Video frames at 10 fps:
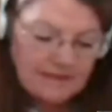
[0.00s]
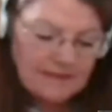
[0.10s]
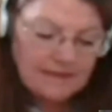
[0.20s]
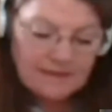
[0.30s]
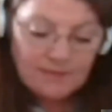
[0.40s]

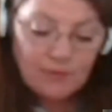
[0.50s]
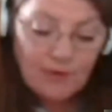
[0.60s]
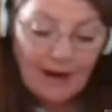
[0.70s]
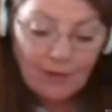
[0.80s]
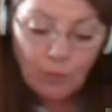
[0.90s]
didn't
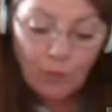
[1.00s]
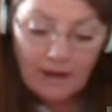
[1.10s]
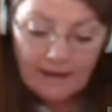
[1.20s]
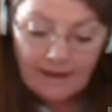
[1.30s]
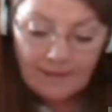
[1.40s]
subtract
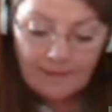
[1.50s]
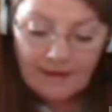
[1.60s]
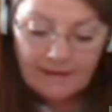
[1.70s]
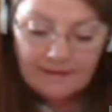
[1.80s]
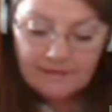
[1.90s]
1. I